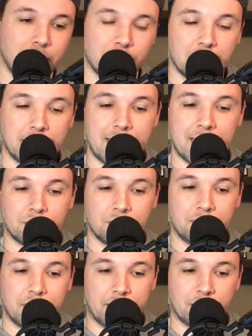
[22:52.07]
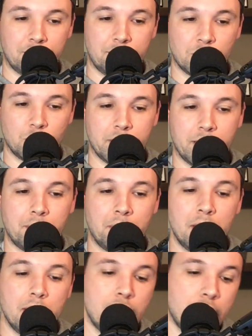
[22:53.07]
connect and get their first win going.
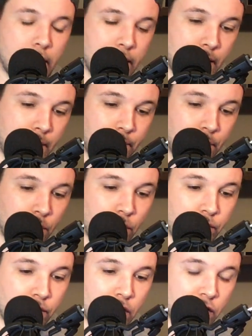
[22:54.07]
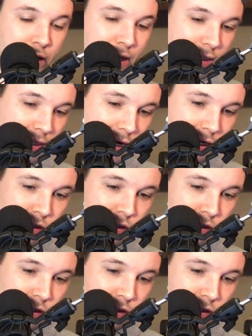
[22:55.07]
Frederick is heading